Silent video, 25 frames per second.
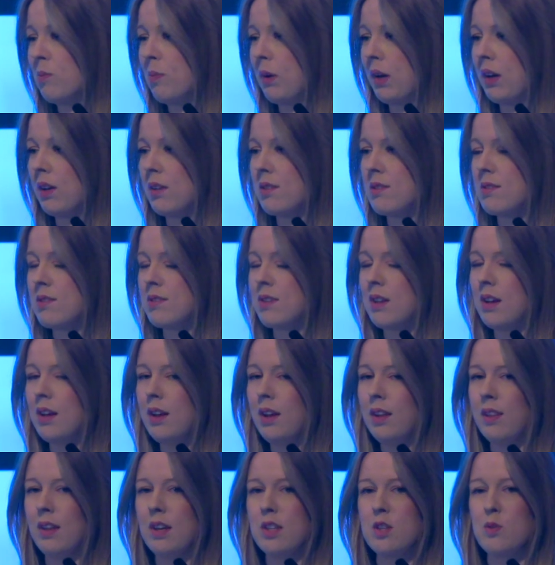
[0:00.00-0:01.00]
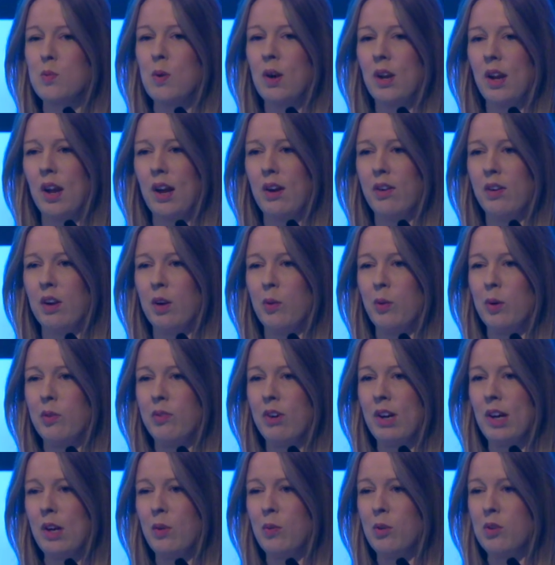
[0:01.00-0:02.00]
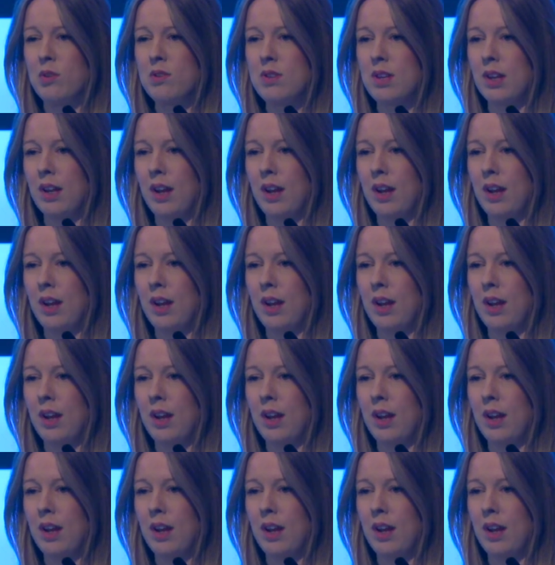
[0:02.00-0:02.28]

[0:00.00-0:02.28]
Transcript: because that's one area we really want to